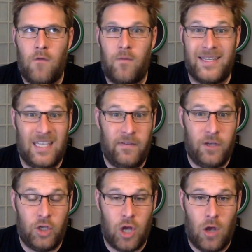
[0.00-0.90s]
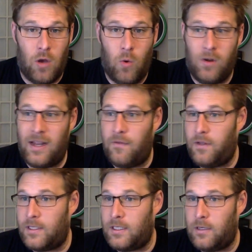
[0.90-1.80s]
from a TV show or a
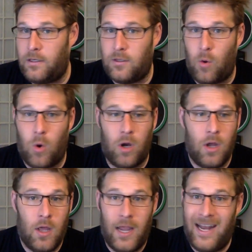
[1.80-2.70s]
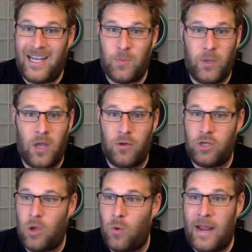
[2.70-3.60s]
Netflix series or an HBO
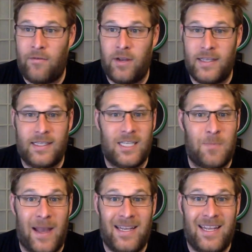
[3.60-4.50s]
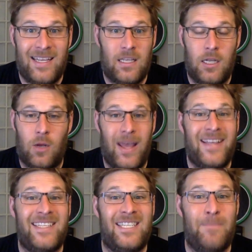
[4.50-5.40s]
show, whatever it is, expecting
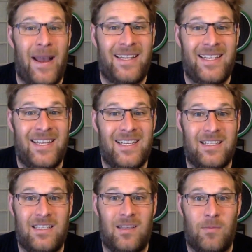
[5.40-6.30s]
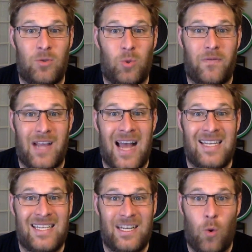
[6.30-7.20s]
some sort of
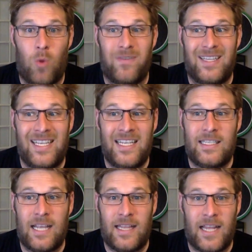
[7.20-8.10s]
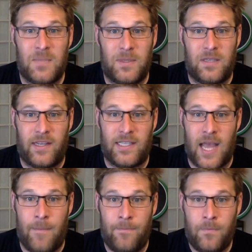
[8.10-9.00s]
content or release at that specific
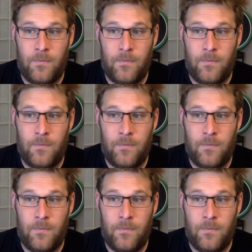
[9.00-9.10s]
time.